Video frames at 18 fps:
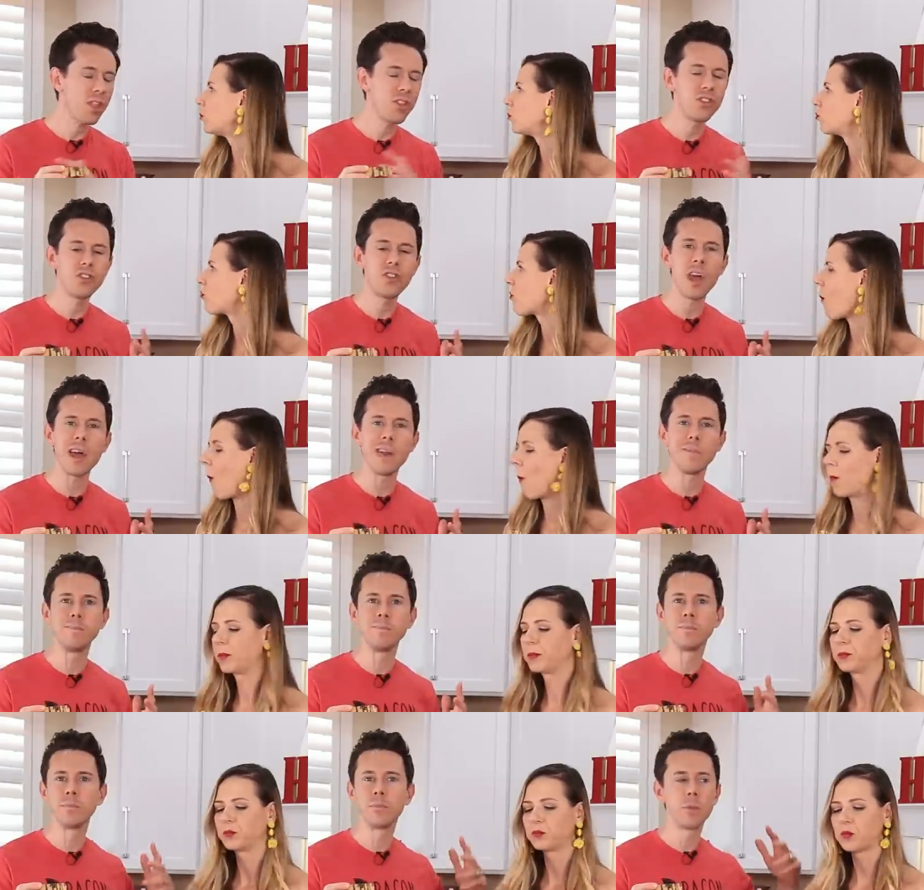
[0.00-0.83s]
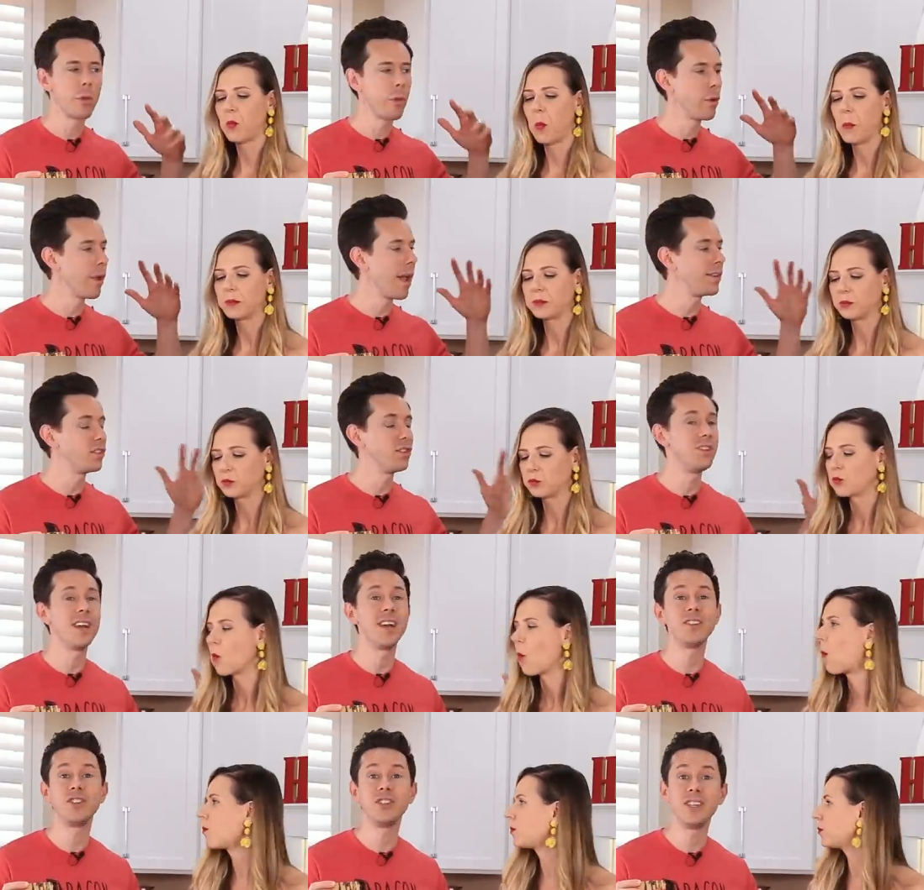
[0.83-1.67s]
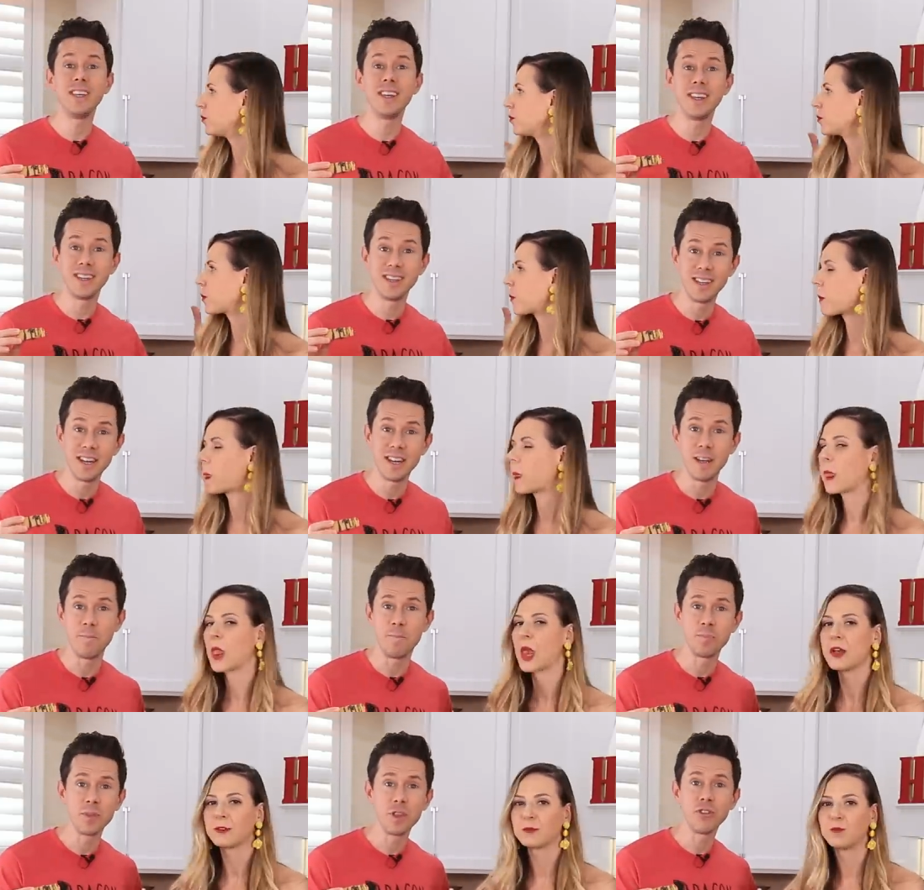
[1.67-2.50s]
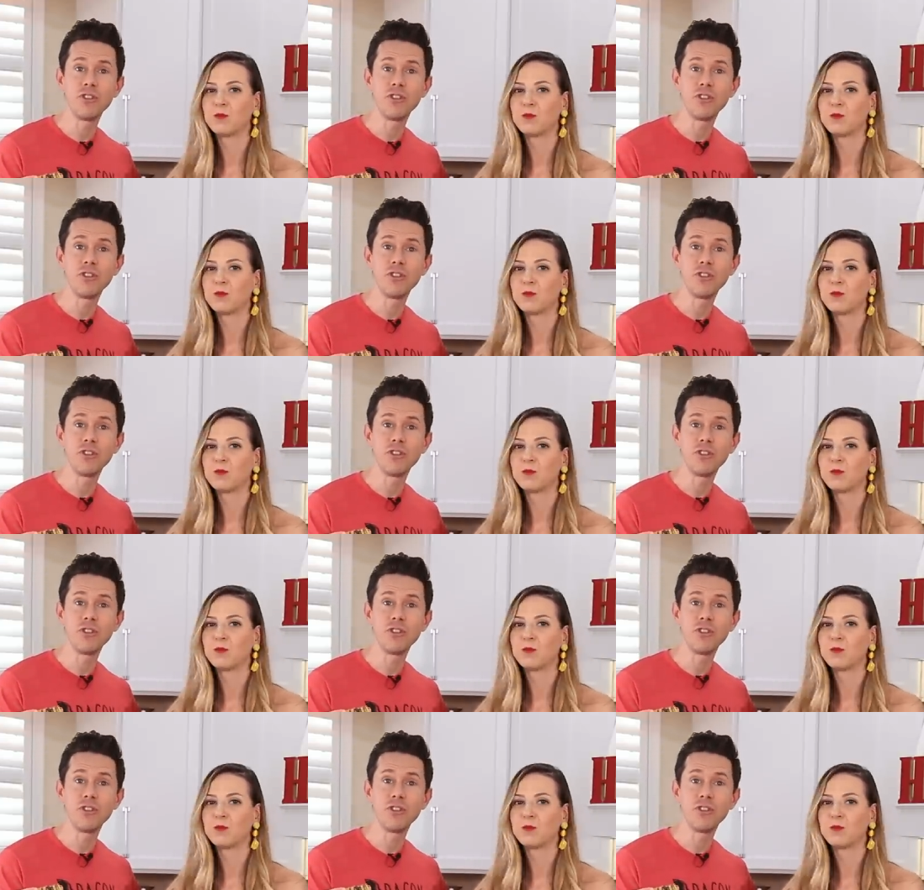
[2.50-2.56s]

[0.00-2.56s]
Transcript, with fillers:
Speaker 1: Set. You guys, Desi did it.